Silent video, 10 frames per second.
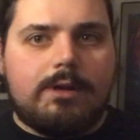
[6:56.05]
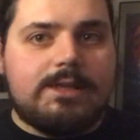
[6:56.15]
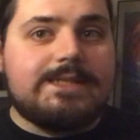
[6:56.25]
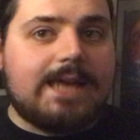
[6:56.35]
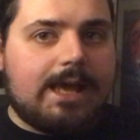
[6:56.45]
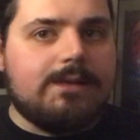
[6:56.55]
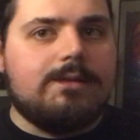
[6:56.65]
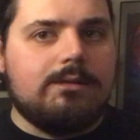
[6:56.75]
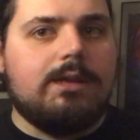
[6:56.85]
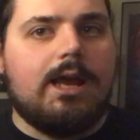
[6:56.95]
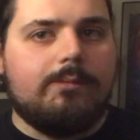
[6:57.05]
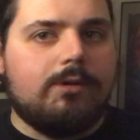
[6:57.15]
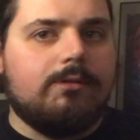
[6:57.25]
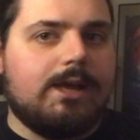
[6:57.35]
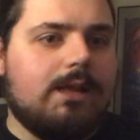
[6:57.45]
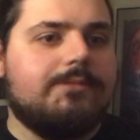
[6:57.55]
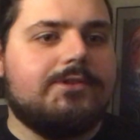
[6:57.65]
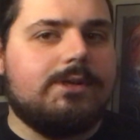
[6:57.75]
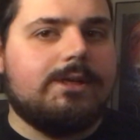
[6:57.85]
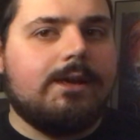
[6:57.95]
second to Nightmare on Elm
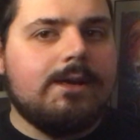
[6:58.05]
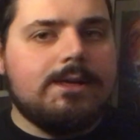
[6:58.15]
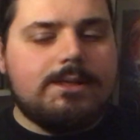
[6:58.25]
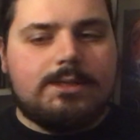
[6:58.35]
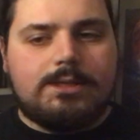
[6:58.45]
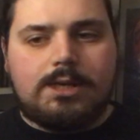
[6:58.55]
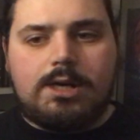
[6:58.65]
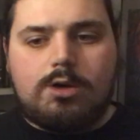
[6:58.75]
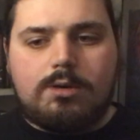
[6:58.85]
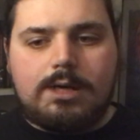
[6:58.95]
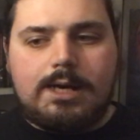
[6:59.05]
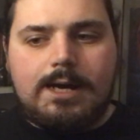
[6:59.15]
Street. So,